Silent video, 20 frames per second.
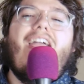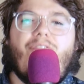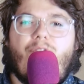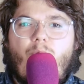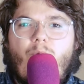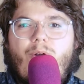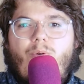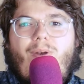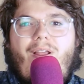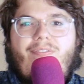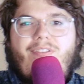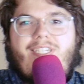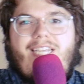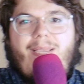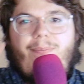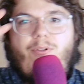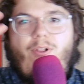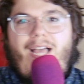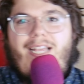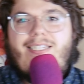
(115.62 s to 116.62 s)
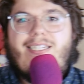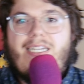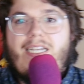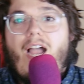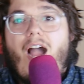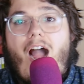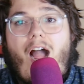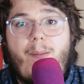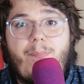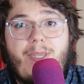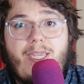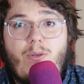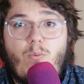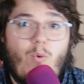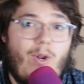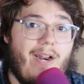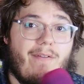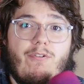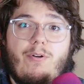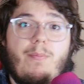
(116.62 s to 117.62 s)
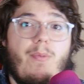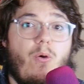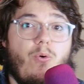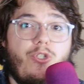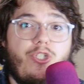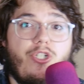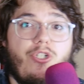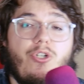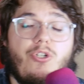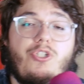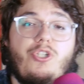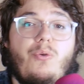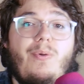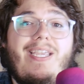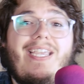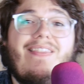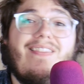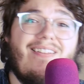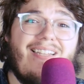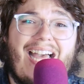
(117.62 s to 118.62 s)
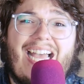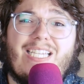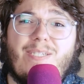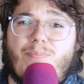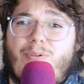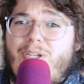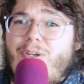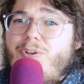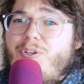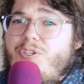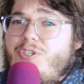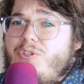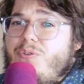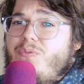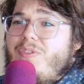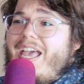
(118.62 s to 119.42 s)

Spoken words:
Everyone around the table has to copy whatever motion you're doing, and the last player to do